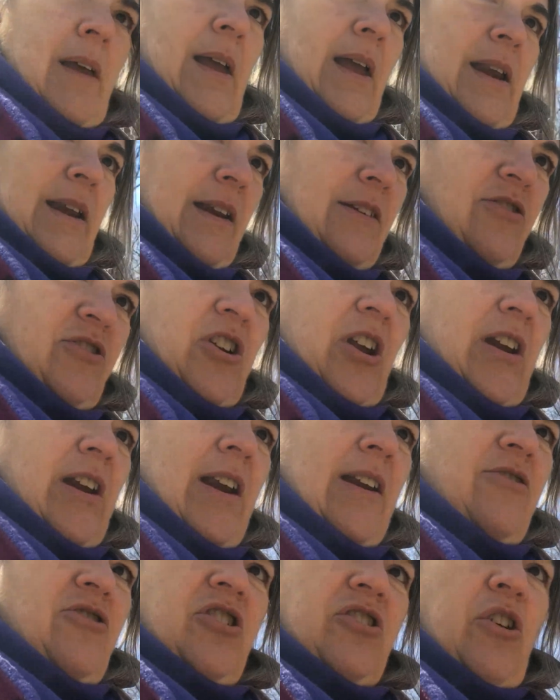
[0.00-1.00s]
and
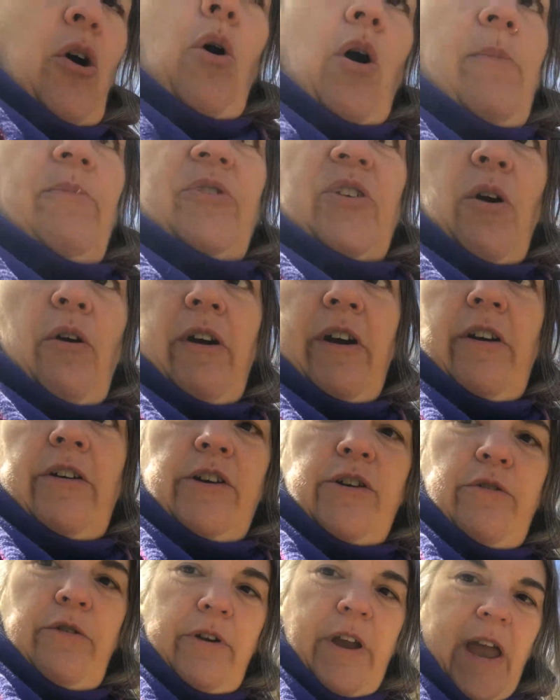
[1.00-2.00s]
she said, oh, I'm sorry,
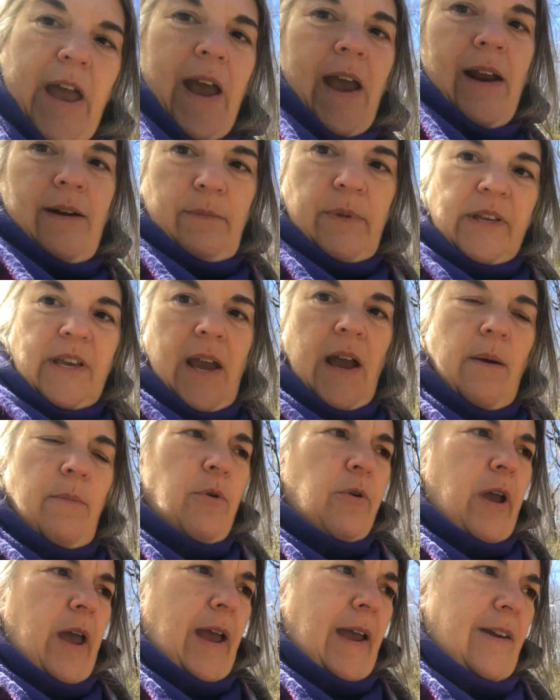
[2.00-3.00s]
are you okay? And I'm like, yeah, I'm
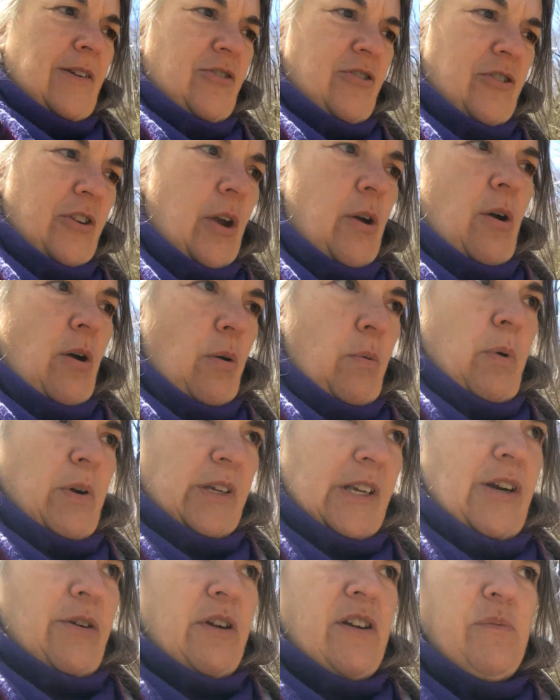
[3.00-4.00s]
okay. And she's like, oh,
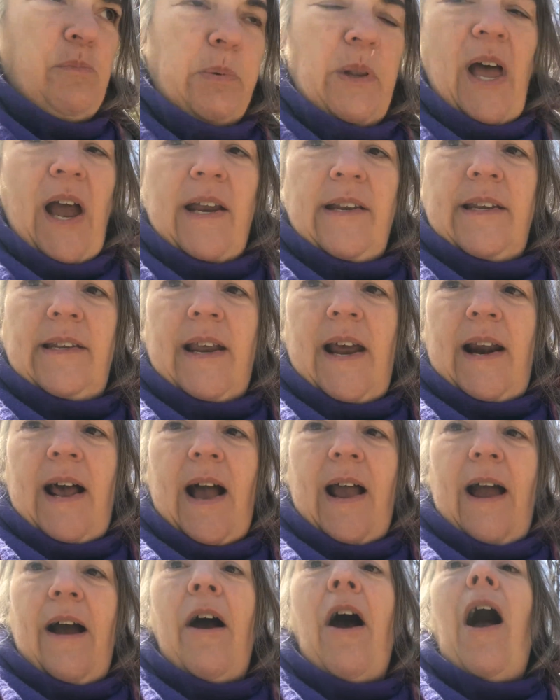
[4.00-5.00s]
well, you know, he's blind in that
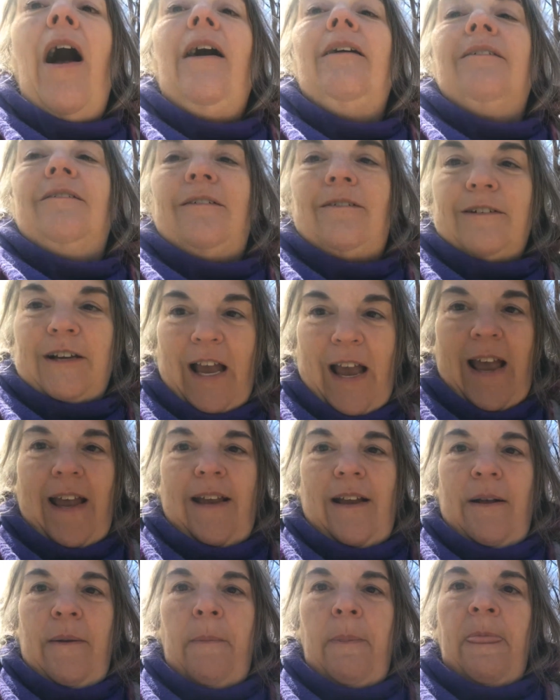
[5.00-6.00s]
eye. Oh,
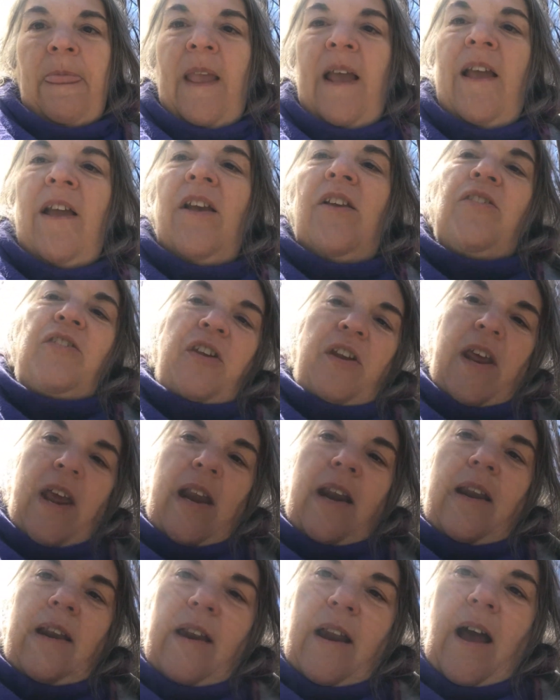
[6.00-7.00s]
okay. So
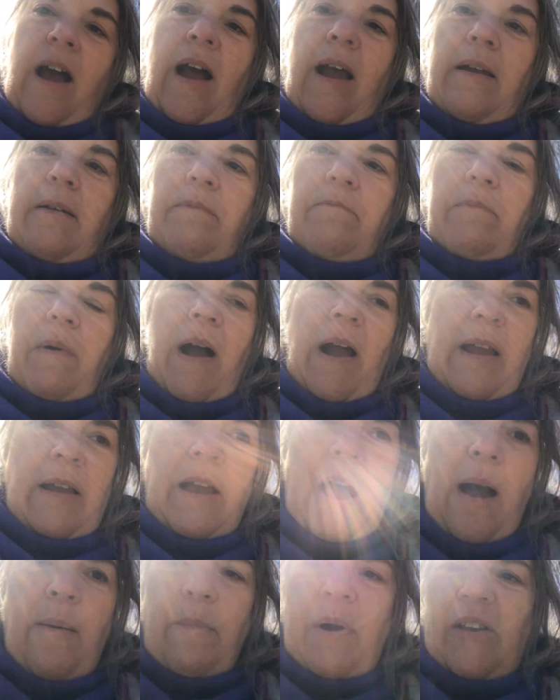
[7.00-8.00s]
then I got